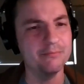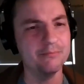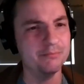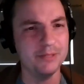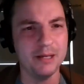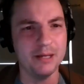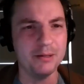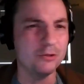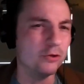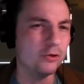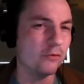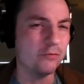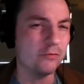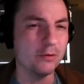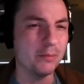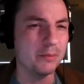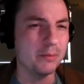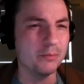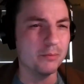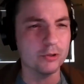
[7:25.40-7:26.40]
I, I don't know if
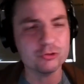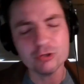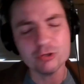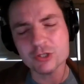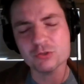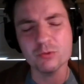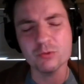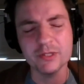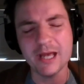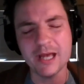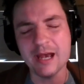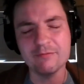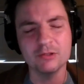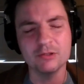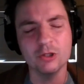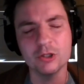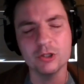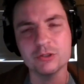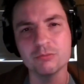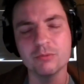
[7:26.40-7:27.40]
they're maybe more trustworthy. I
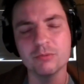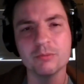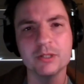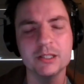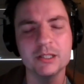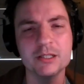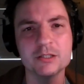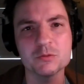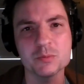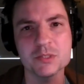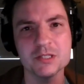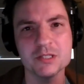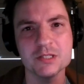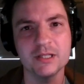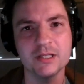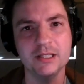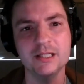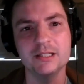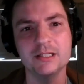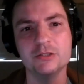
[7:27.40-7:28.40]
haven't looked really
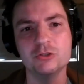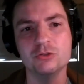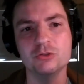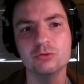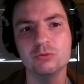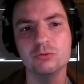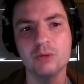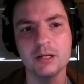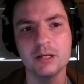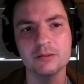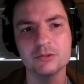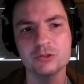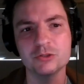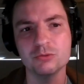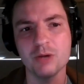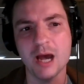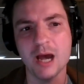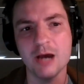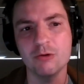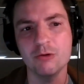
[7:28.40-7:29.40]
specifically into
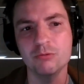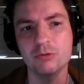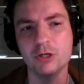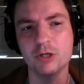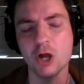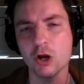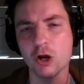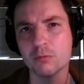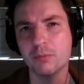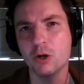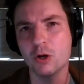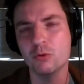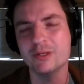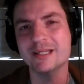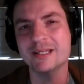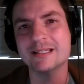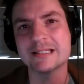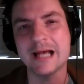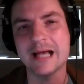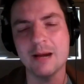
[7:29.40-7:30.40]
into how Garbo
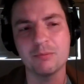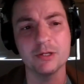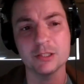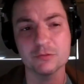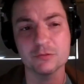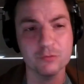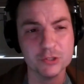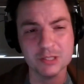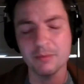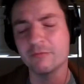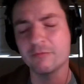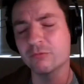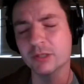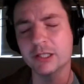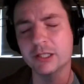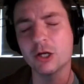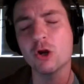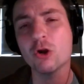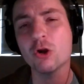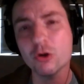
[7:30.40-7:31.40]
is operating. It's the first time I've
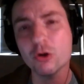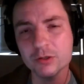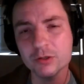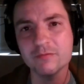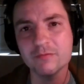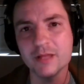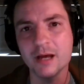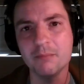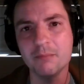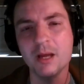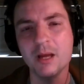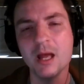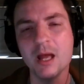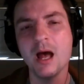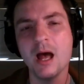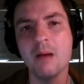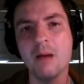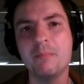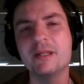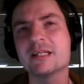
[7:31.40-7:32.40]
really heard of them,
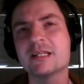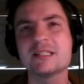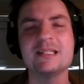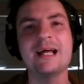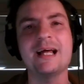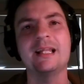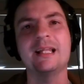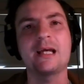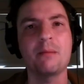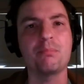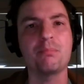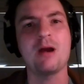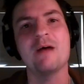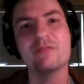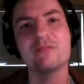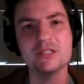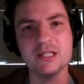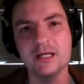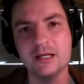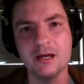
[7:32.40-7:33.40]
but this is not like a
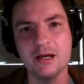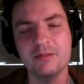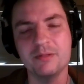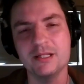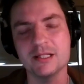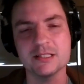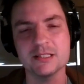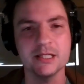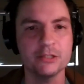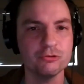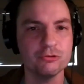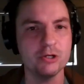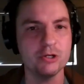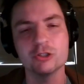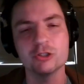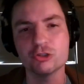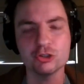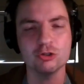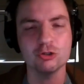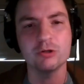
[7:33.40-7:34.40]
profit seeking company that's like
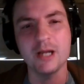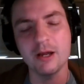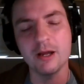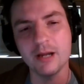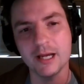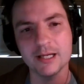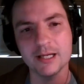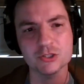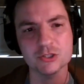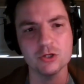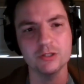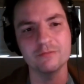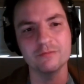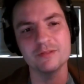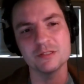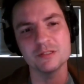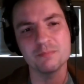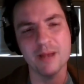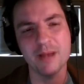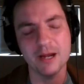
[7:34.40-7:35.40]
trying to churn out, I guess, all
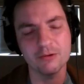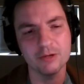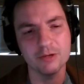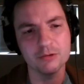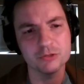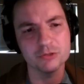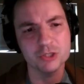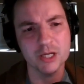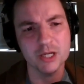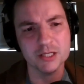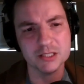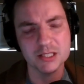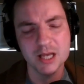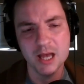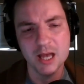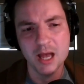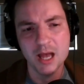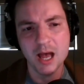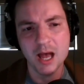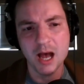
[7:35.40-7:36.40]
of these background checks.